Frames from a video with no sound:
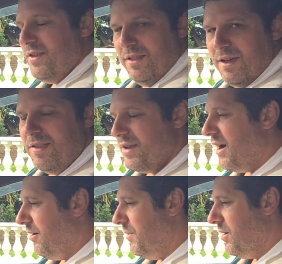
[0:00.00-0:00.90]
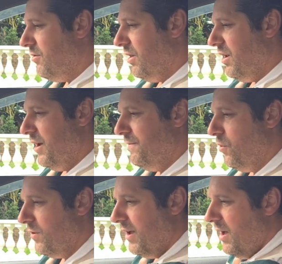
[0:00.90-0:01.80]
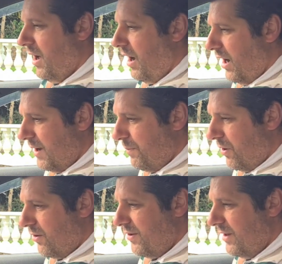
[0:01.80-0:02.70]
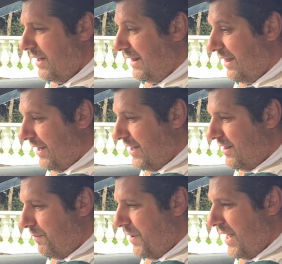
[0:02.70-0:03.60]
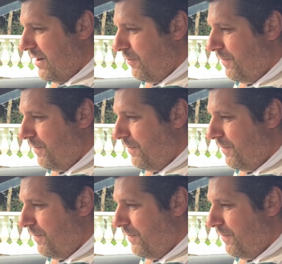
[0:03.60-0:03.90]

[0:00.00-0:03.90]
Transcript: a nice car, I'm not going to lie, folks. I personally like the piano